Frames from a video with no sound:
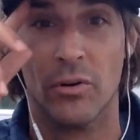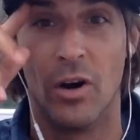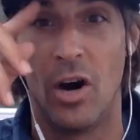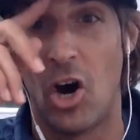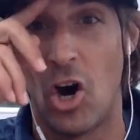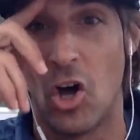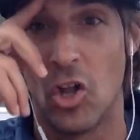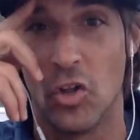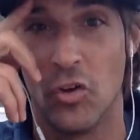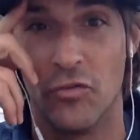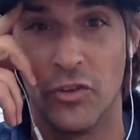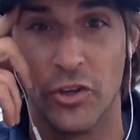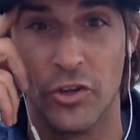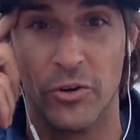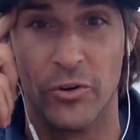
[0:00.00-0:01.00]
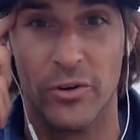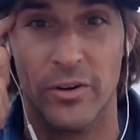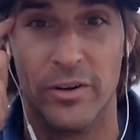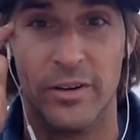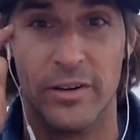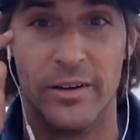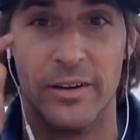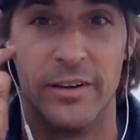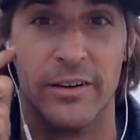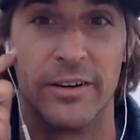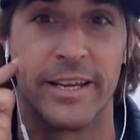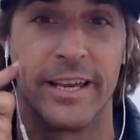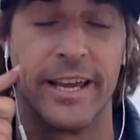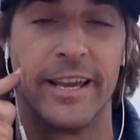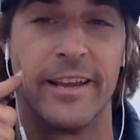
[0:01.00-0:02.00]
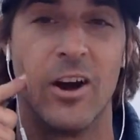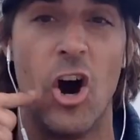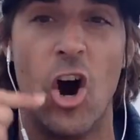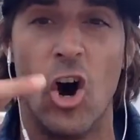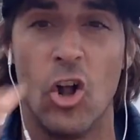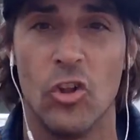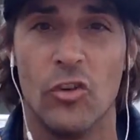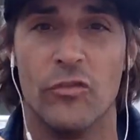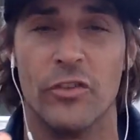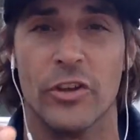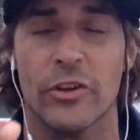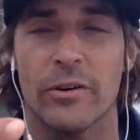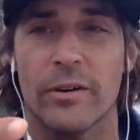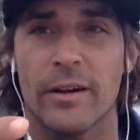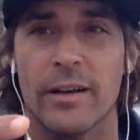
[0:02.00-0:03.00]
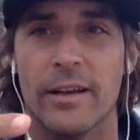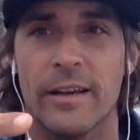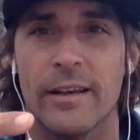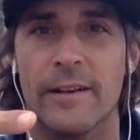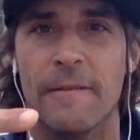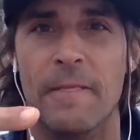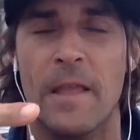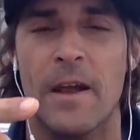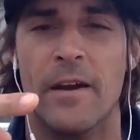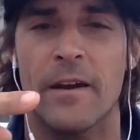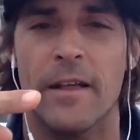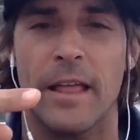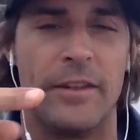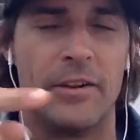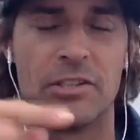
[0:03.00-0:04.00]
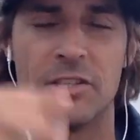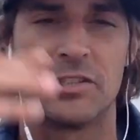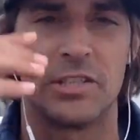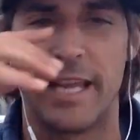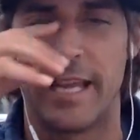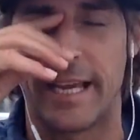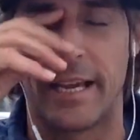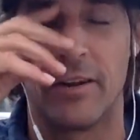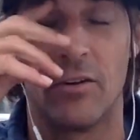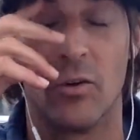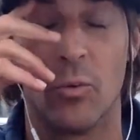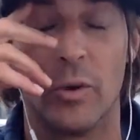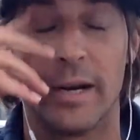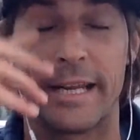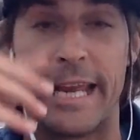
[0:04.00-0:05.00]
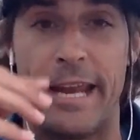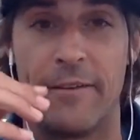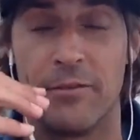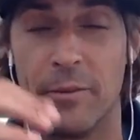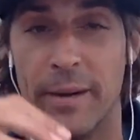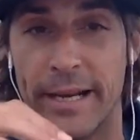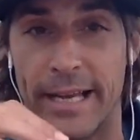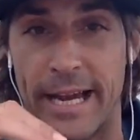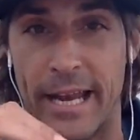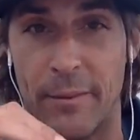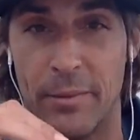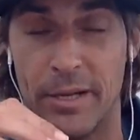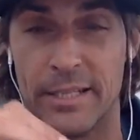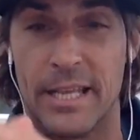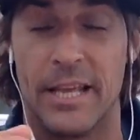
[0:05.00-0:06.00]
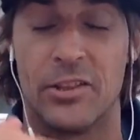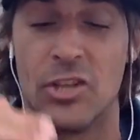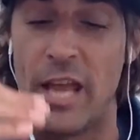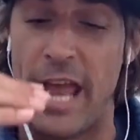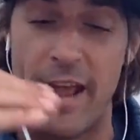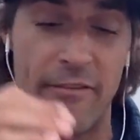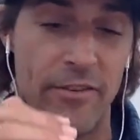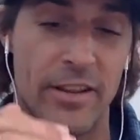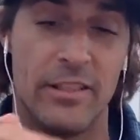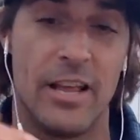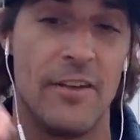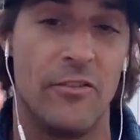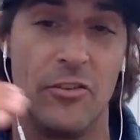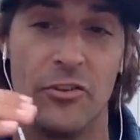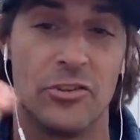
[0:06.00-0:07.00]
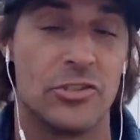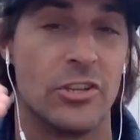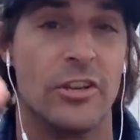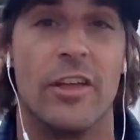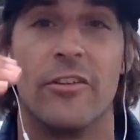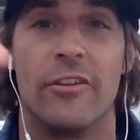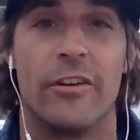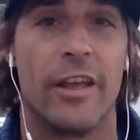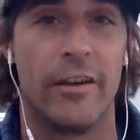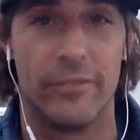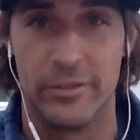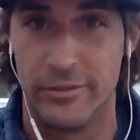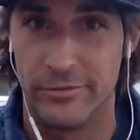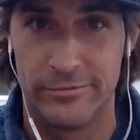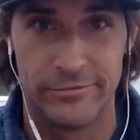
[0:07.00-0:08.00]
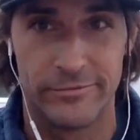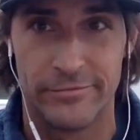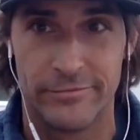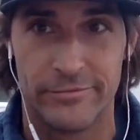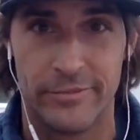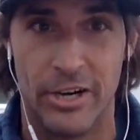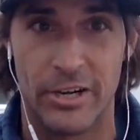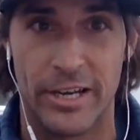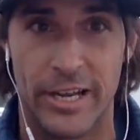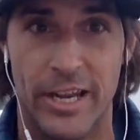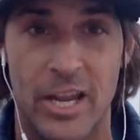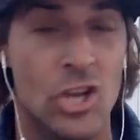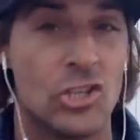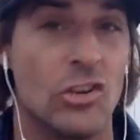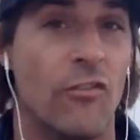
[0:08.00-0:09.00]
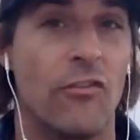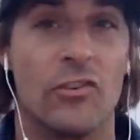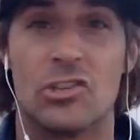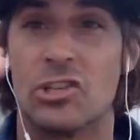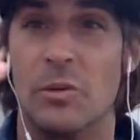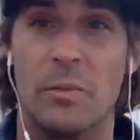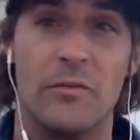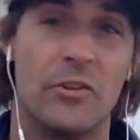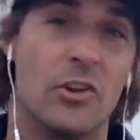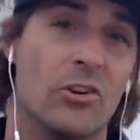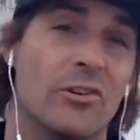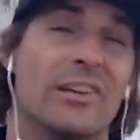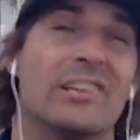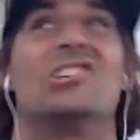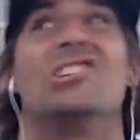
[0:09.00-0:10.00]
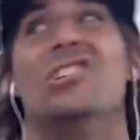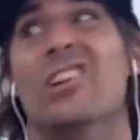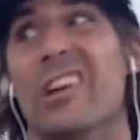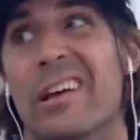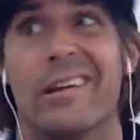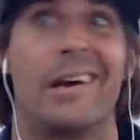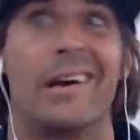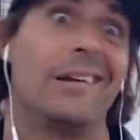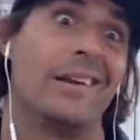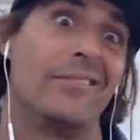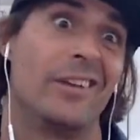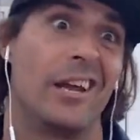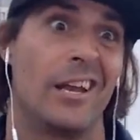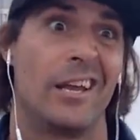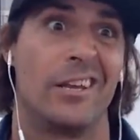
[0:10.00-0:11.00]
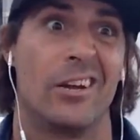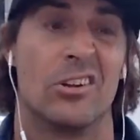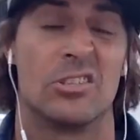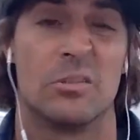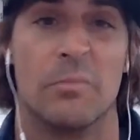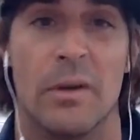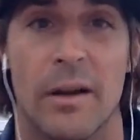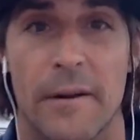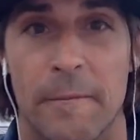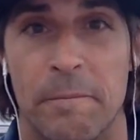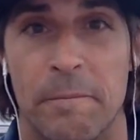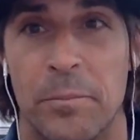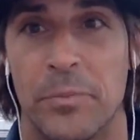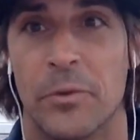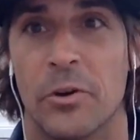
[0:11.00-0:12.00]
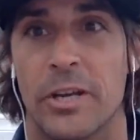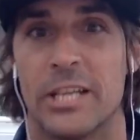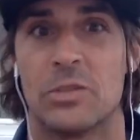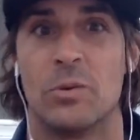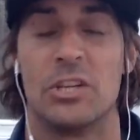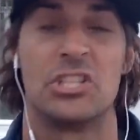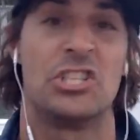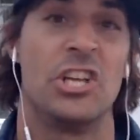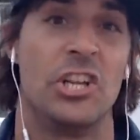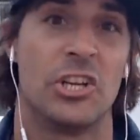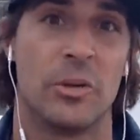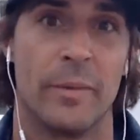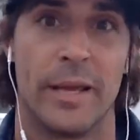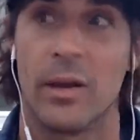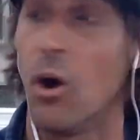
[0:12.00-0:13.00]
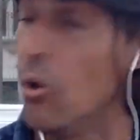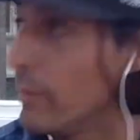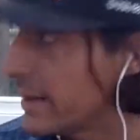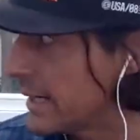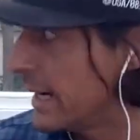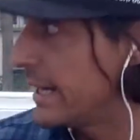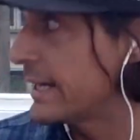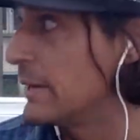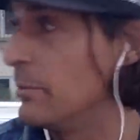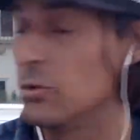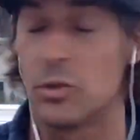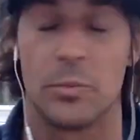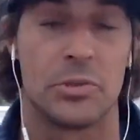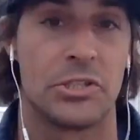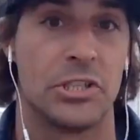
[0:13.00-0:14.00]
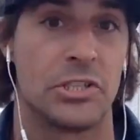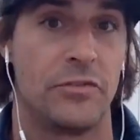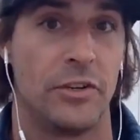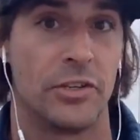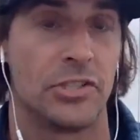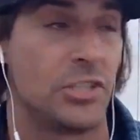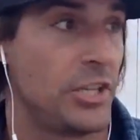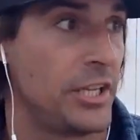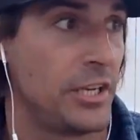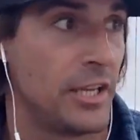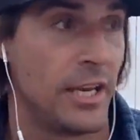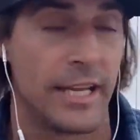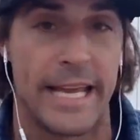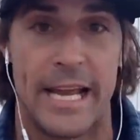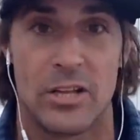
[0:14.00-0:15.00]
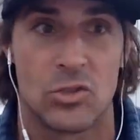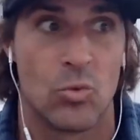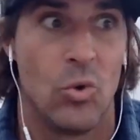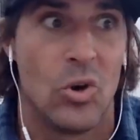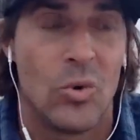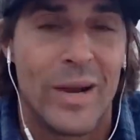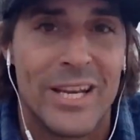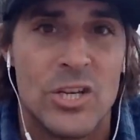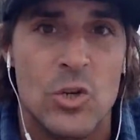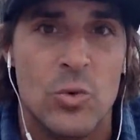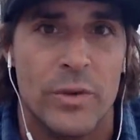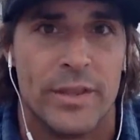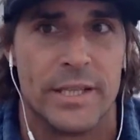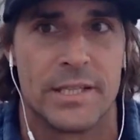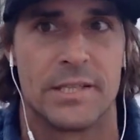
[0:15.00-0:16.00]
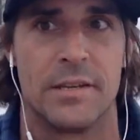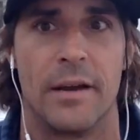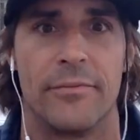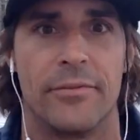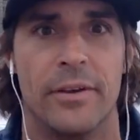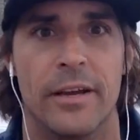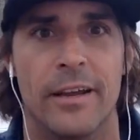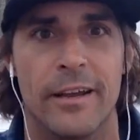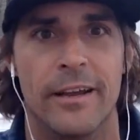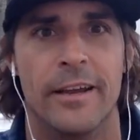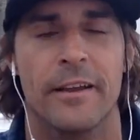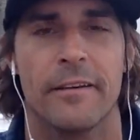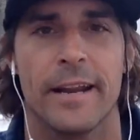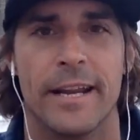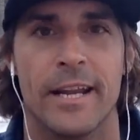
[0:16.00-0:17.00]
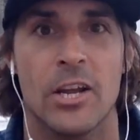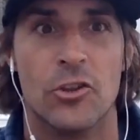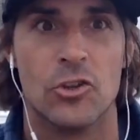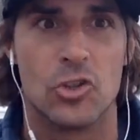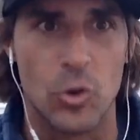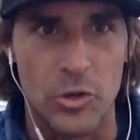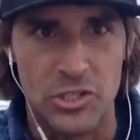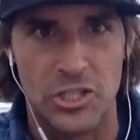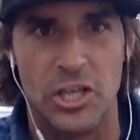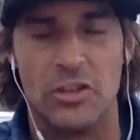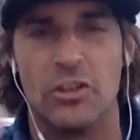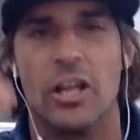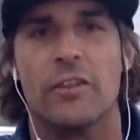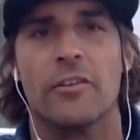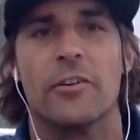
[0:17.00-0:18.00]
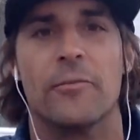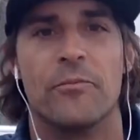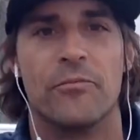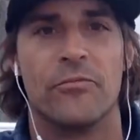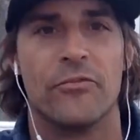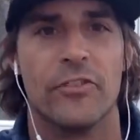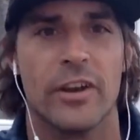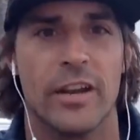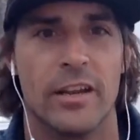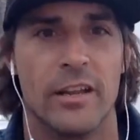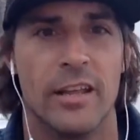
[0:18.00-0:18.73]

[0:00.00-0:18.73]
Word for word: all of you, okay, all of you. And there's a saying, I don't know where it came from, I got it, but at every level there's another devil. Okay. So for some of you who are like, shit, I don't have $99 a month. Well, guess what? Shit, you can be like, oh my God, I got multiple six figures sitting in, in accounts. What do I do with this stuff? Right? There's always another level right?